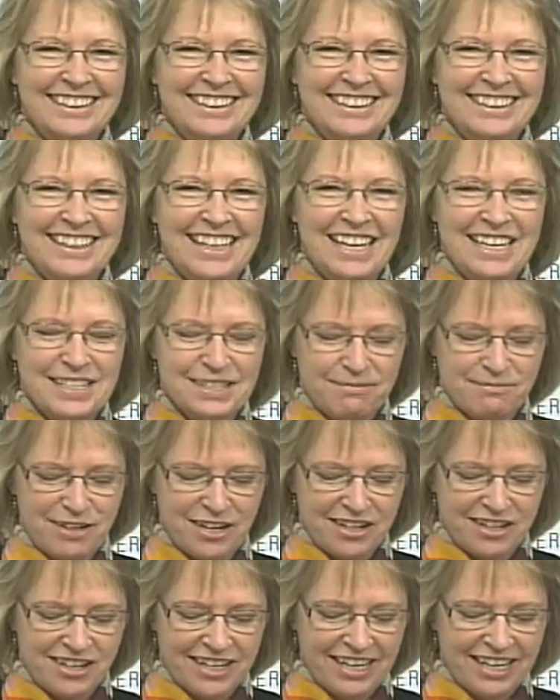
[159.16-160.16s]
Thanks,
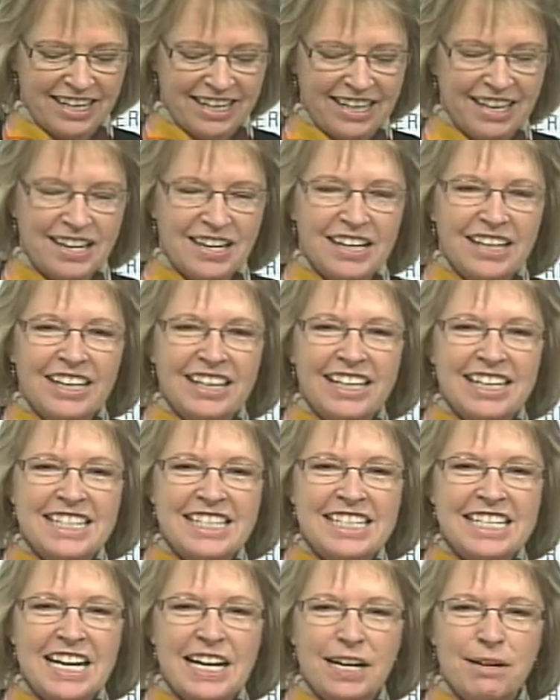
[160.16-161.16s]
Mary.
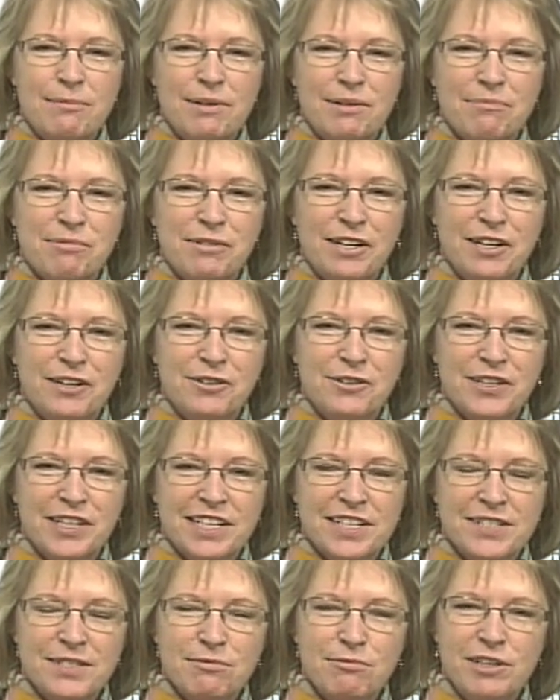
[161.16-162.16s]
Let's talk about
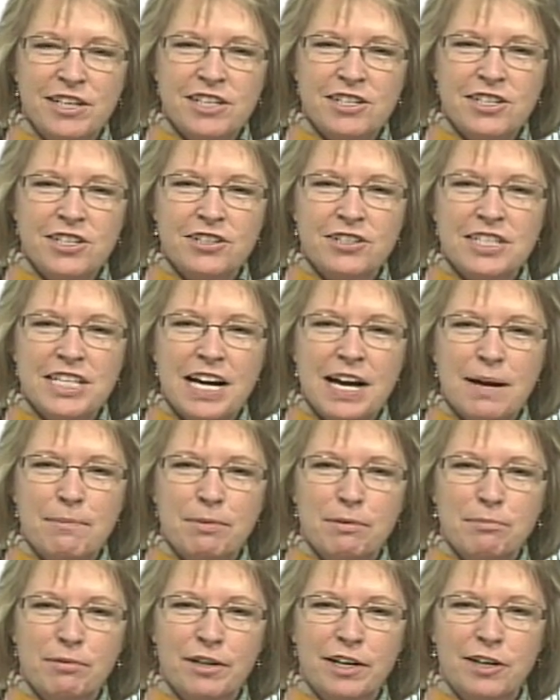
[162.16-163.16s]
priorities. What is your
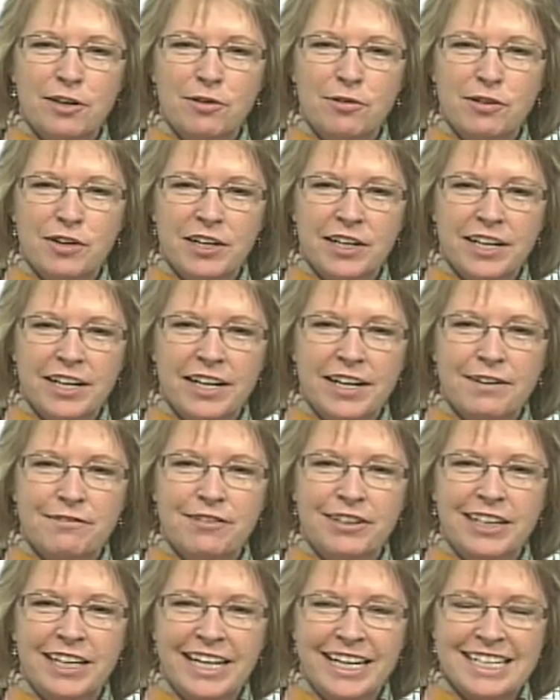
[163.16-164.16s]
top priority
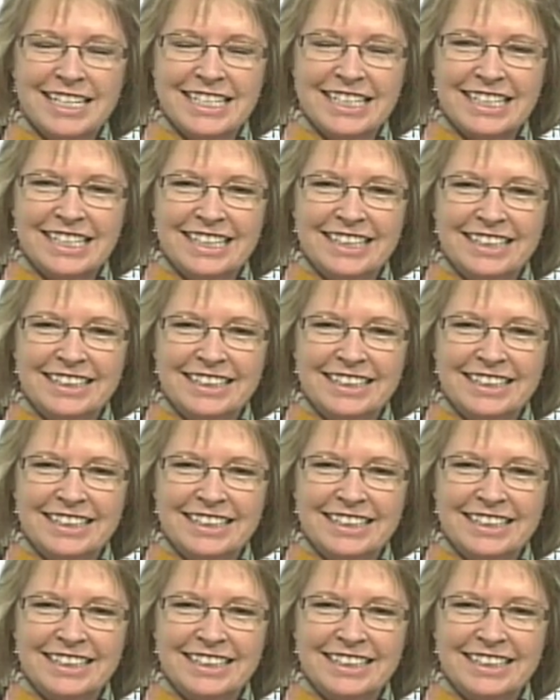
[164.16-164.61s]
if elected?